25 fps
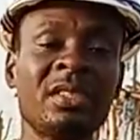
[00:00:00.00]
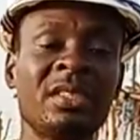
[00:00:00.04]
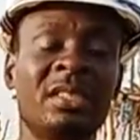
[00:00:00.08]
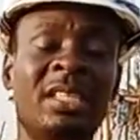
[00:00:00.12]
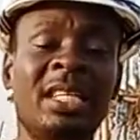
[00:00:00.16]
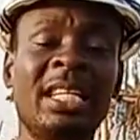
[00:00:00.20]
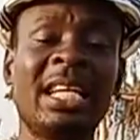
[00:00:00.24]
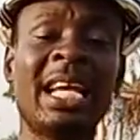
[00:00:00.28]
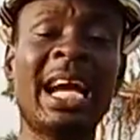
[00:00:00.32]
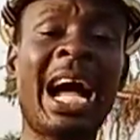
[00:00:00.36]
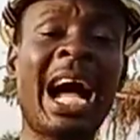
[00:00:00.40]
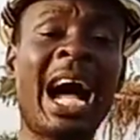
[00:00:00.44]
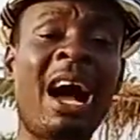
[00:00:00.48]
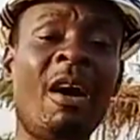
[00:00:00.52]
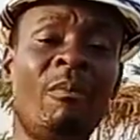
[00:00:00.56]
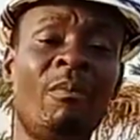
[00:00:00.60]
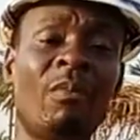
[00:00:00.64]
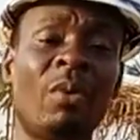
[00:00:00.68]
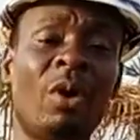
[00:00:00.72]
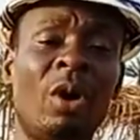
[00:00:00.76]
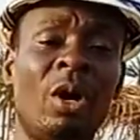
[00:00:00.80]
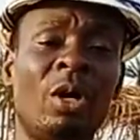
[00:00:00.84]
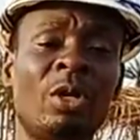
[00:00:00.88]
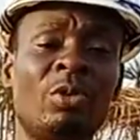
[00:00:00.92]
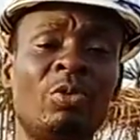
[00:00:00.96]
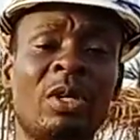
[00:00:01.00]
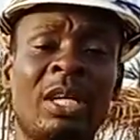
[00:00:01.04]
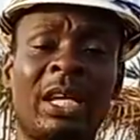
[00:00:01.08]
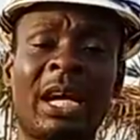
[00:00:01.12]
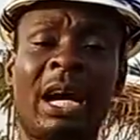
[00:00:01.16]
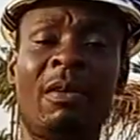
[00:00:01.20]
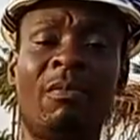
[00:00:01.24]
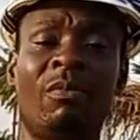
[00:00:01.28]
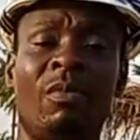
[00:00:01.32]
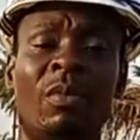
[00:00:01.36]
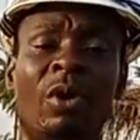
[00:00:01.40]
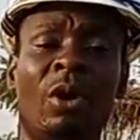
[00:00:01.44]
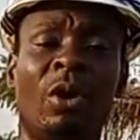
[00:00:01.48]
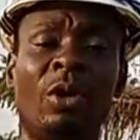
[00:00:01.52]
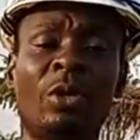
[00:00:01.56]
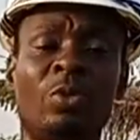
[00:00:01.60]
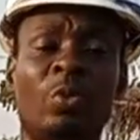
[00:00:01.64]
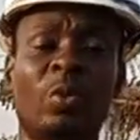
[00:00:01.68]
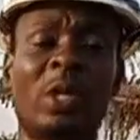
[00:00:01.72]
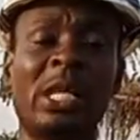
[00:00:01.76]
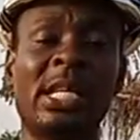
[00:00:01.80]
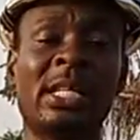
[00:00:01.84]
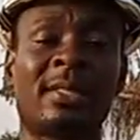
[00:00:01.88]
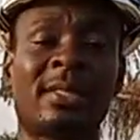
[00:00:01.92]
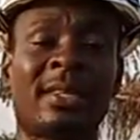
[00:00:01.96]
The hand mold, we can mold
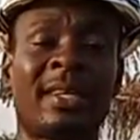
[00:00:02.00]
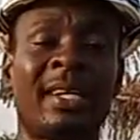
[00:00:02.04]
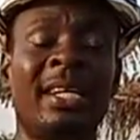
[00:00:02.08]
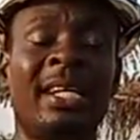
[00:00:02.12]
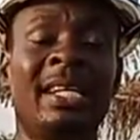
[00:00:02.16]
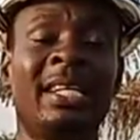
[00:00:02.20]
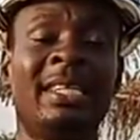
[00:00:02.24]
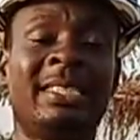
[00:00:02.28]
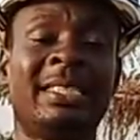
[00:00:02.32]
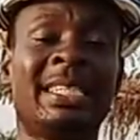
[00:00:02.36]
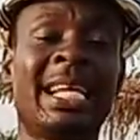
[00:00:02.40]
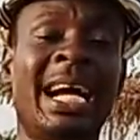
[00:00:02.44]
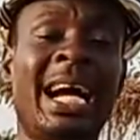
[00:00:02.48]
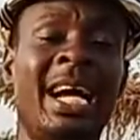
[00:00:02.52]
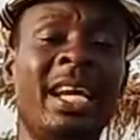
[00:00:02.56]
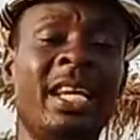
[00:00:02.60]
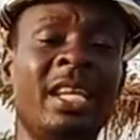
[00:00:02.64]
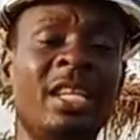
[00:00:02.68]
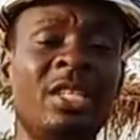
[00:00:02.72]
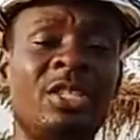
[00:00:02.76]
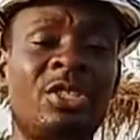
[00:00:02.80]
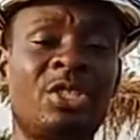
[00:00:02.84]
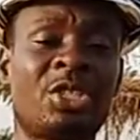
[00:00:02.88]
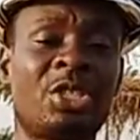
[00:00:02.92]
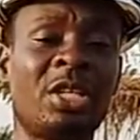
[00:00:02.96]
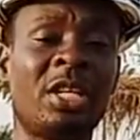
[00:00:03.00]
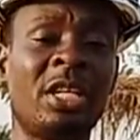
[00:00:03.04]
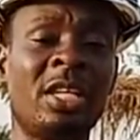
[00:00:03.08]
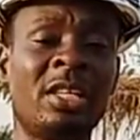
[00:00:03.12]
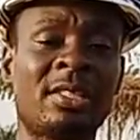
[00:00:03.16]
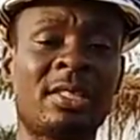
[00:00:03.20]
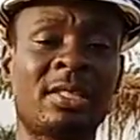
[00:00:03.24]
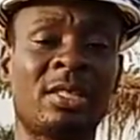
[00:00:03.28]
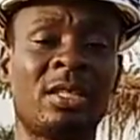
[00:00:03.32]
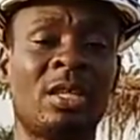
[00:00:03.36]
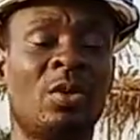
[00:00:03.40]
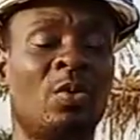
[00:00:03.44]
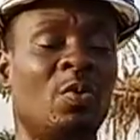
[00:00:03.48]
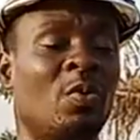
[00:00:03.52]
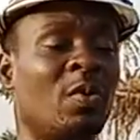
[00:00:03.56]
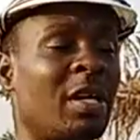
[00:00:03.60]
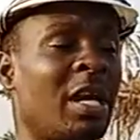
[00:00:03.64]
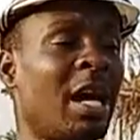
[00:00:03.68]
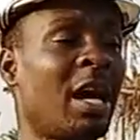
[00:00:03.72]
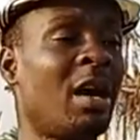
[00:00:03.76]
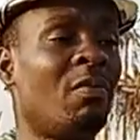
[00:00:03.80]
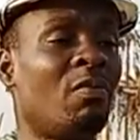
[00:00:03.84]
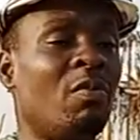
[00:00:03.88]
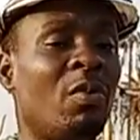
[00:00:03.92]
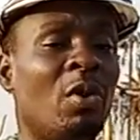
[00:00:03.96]
with 9 inches, we
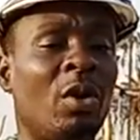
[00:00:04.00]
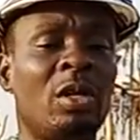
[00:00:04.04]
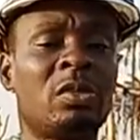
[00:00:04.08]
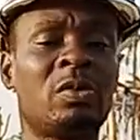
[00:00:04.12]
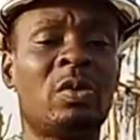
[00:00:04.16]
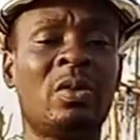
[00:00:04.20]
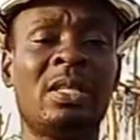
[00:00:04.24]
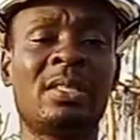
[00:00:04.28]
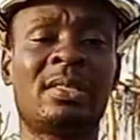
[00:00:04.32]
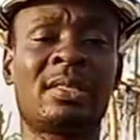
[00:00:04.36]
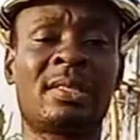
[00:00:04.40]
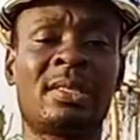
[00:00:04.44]
can mold with